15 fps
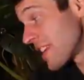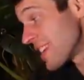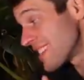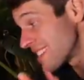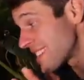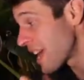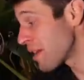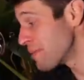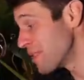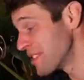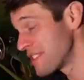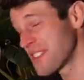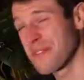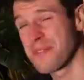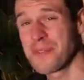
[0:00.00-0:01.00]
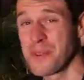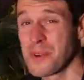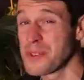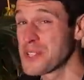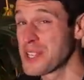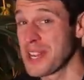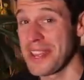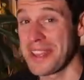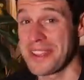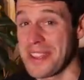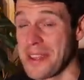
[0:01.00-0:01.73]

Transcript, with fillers: these are damaged, unfortunately,